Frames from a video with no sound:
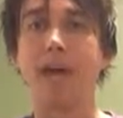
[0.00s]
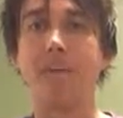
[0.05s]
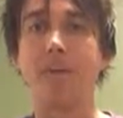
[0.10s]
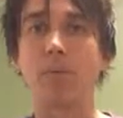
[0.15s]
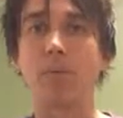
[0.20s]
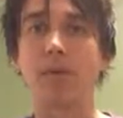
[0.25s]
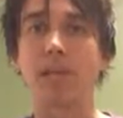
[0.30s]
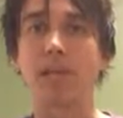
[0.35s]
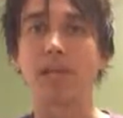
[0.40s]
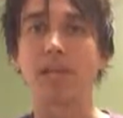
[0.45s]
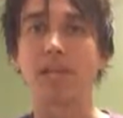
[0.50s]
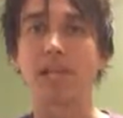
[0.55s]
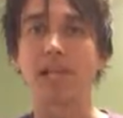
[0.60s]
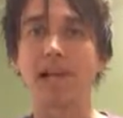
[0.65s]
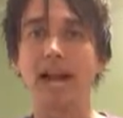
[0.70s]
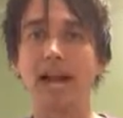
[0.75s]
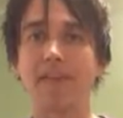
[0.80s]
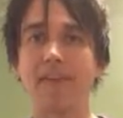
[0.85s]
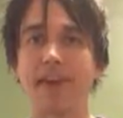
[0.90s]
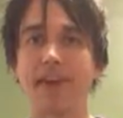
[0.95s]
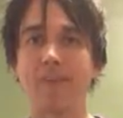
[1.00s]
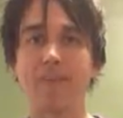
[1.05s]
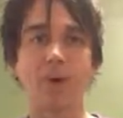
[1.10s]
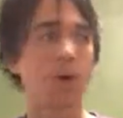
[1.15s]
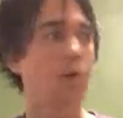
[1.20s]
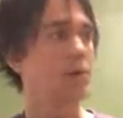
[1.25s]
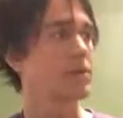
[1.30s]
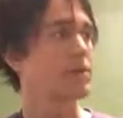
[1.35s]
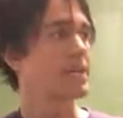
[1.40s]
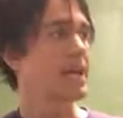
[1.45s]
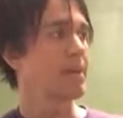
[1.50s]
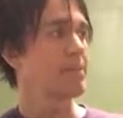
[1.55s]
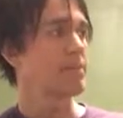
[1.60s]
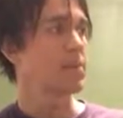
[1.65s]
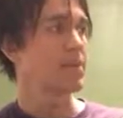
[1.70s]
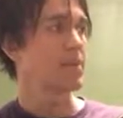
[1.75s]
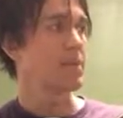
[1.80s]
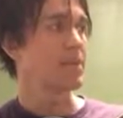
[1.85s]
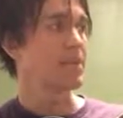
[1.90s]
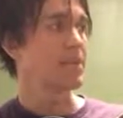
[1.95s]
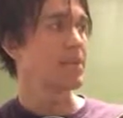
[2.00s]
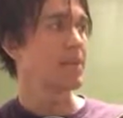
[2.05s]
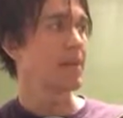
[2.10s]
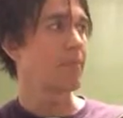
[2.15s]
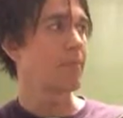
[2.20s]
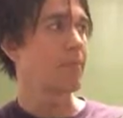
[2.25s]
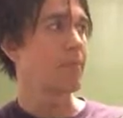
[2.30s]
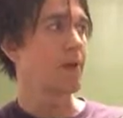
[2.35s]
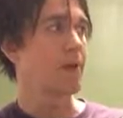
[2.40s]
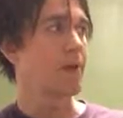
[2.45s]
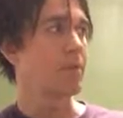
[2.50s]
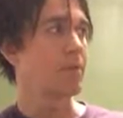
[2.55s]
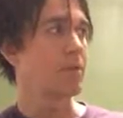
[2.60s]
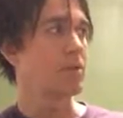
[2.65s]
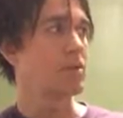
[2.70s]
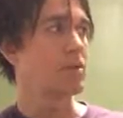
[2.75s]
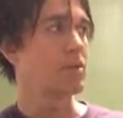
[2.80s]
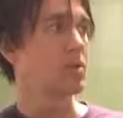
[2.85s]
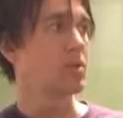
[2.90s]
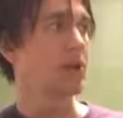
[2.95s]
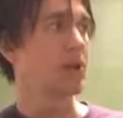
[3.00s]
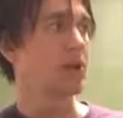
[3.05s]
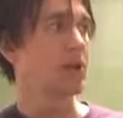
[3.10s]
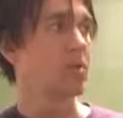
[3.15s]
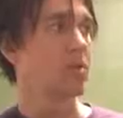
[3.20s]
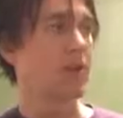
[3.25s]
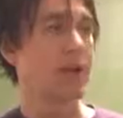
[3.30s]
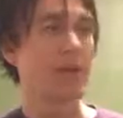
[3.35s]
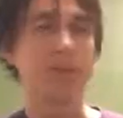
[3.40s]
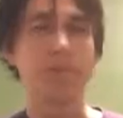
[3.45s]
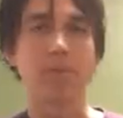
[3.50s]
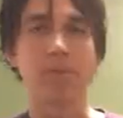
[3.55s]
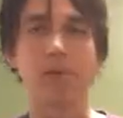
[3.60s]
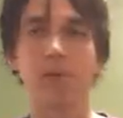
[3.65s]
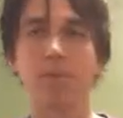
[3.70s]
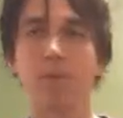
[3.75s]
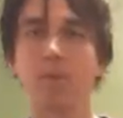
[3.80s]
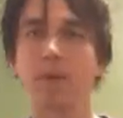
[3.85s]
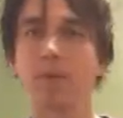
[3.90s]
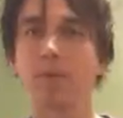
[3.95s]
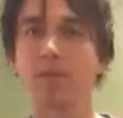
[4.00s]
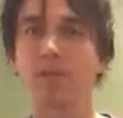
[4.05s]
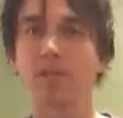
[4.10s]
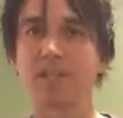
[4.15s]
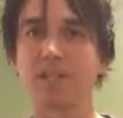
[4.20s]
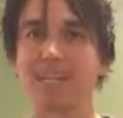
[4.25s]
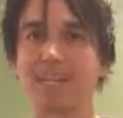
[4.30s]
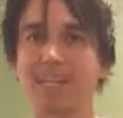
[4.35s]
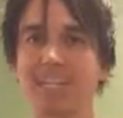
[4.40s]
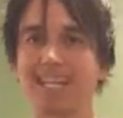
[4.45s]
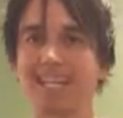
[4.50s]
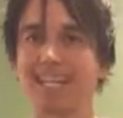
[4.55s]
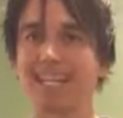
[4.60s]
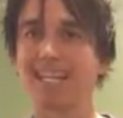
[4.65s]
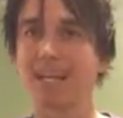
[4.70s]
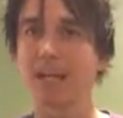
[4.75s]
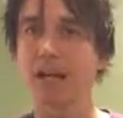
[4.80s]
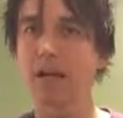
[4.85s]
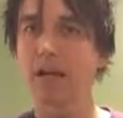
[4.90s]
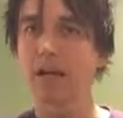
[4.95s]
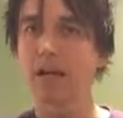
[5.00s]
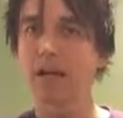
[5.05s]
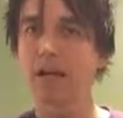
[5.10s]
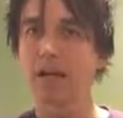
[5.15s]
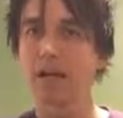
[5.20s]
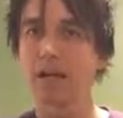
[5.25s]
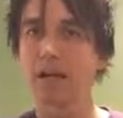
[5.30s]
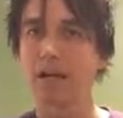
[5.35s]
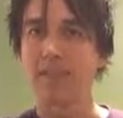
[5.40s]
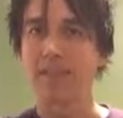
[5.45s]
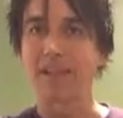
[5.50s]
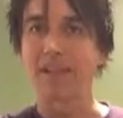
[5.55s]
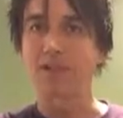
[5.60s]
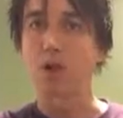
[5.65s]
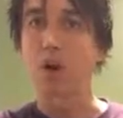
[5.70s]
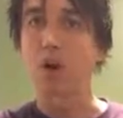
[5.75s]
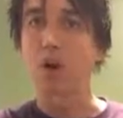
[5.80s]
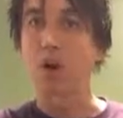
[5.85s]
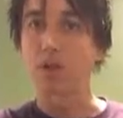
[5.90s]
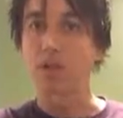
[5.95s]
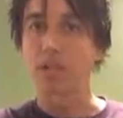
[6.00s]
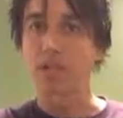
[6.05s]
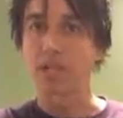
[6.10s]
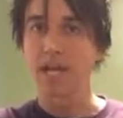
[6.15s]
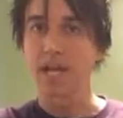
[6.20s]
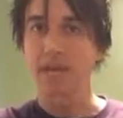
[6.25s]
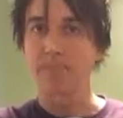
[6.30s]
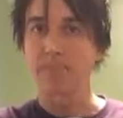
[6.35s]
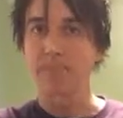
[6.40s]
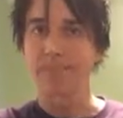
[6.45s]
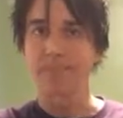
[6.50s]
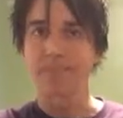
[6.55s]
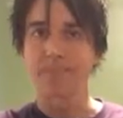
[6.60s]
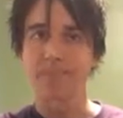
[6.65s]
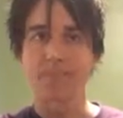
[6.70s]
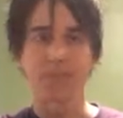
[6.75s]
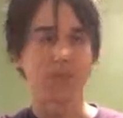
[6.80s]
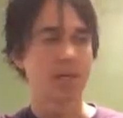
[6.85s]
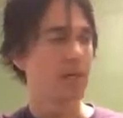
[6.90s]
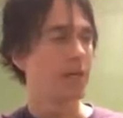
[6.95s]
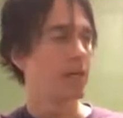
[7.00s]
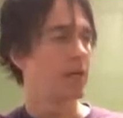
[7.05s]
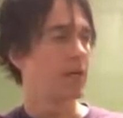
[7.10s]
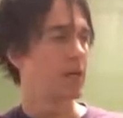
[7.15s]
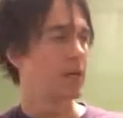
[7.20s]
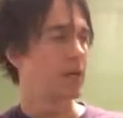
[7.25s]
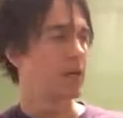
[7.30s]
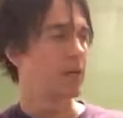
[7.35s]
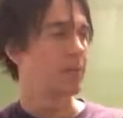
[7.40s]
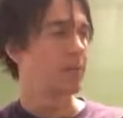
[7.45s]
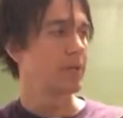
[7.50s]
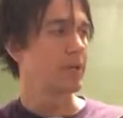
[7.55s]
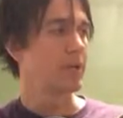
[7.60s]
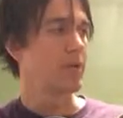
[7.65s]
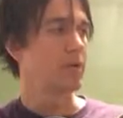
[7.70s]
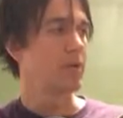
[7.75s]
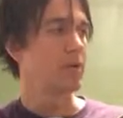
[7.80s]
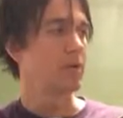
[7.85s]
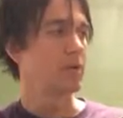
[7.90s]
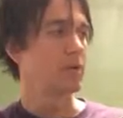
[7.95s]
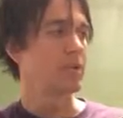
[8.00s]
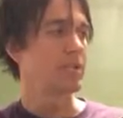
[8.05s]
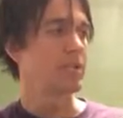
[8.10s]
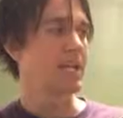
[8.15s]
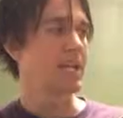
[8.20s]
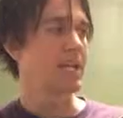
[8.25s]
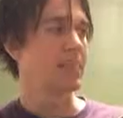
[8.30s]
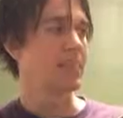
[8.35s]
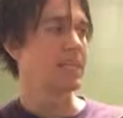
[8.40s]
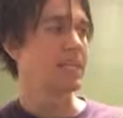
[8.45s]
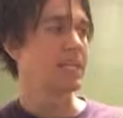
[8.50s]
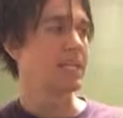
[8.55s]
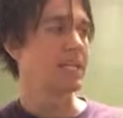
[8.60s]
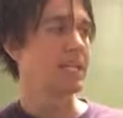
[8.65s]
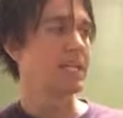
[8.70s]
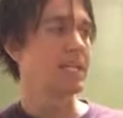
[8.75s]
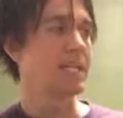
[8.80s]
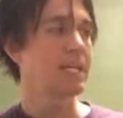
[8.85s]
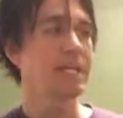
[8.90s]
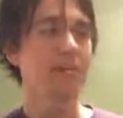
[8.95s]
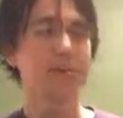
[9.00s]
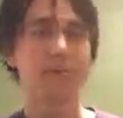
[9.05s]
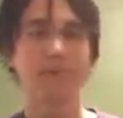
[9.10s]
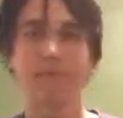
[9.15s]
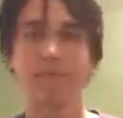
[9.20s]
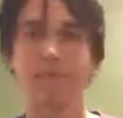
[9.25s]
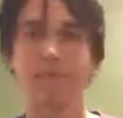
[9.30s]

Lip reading: then we're going to slide that up a whole step. So we skip fret number 2 and go to fret number 3, which is a D, and that's a whole step. We go up another whole step to E,